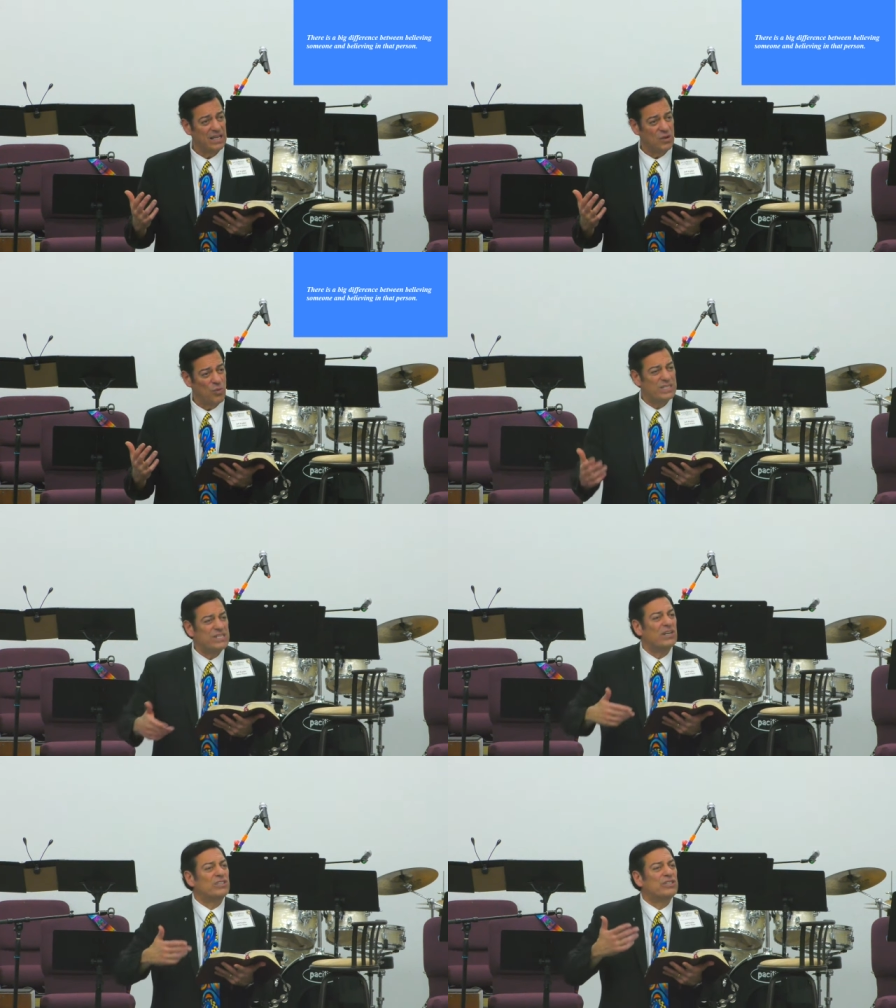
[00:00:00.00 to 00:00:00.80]
What's the
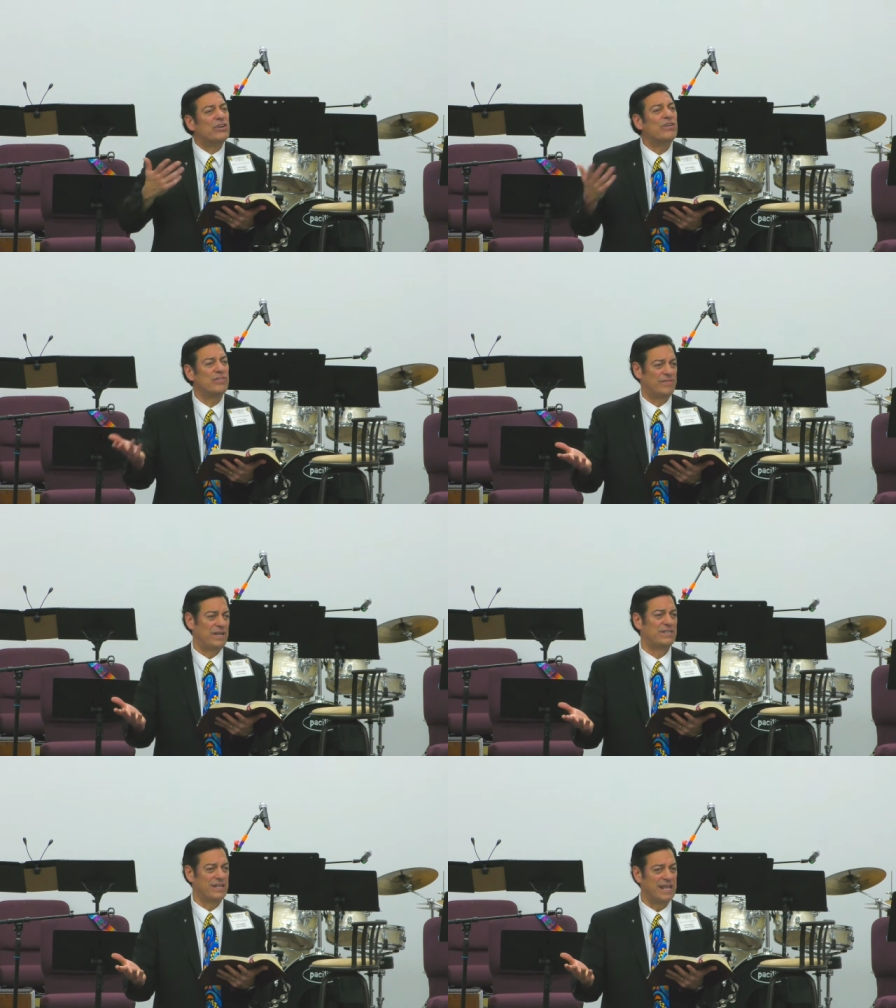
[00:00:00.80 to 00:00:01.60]
alternative
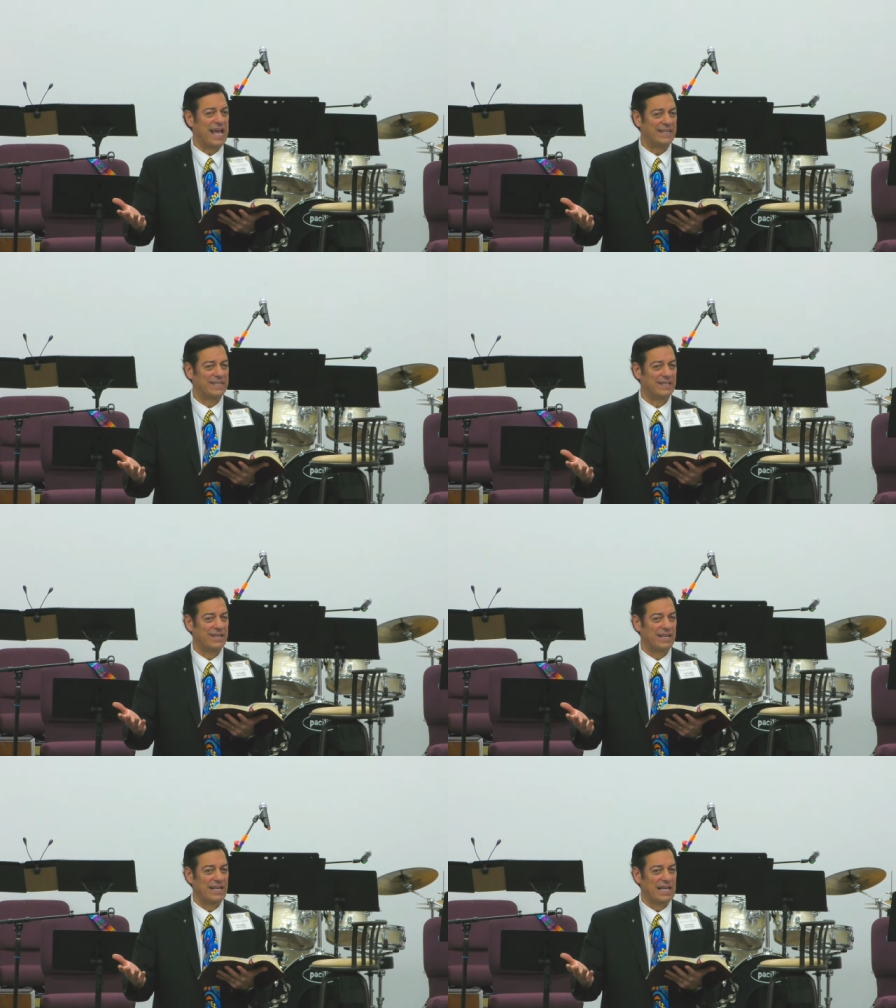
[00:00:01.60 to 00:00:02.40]
to that?
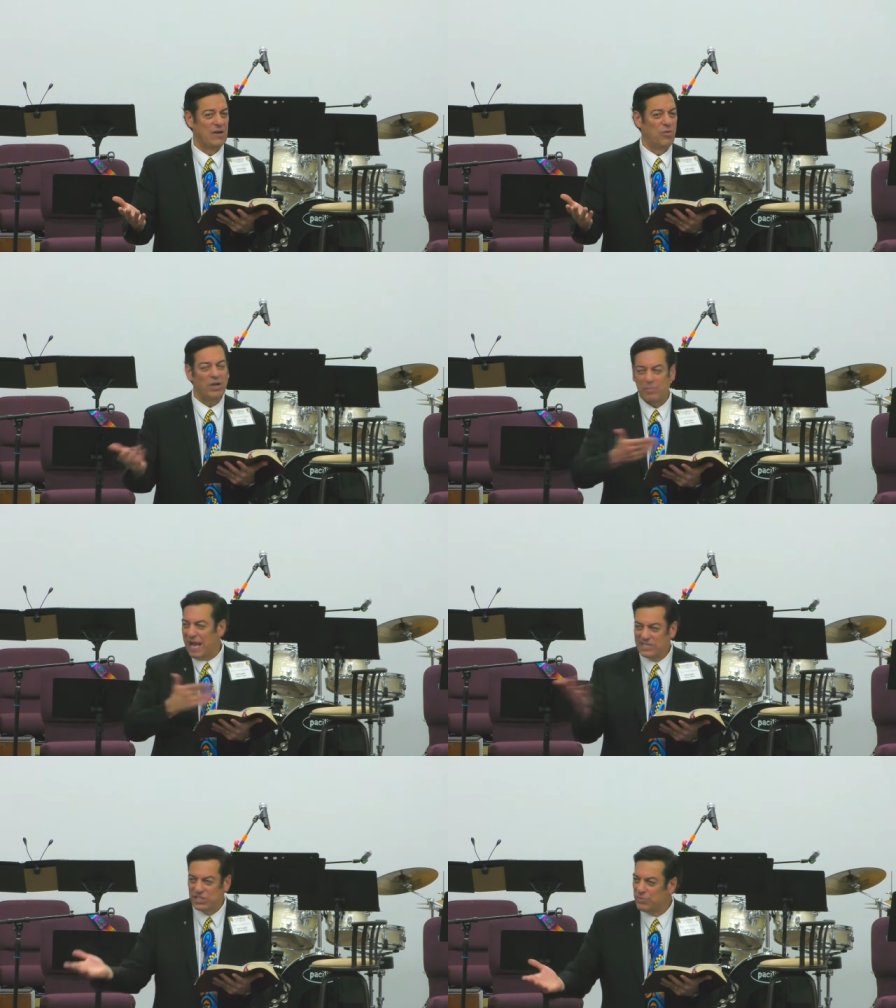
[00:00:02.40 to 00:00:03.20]
Well, our
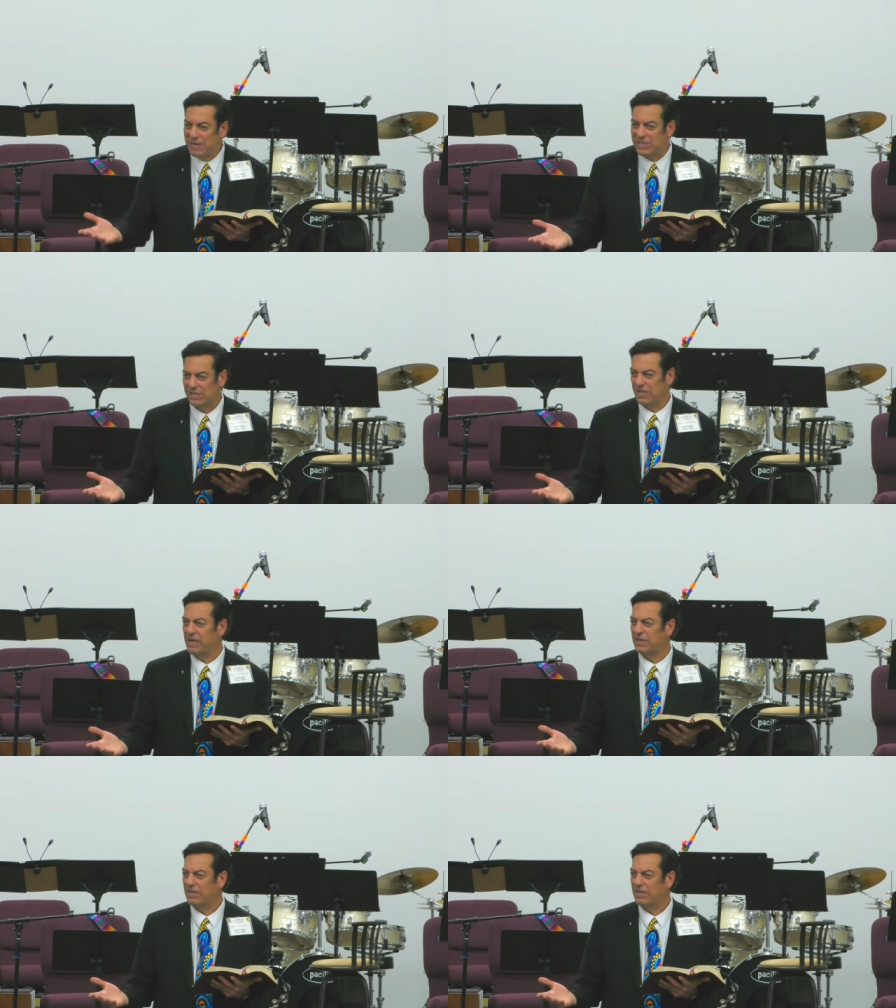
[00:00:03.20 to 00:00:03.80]
passage makes it clear.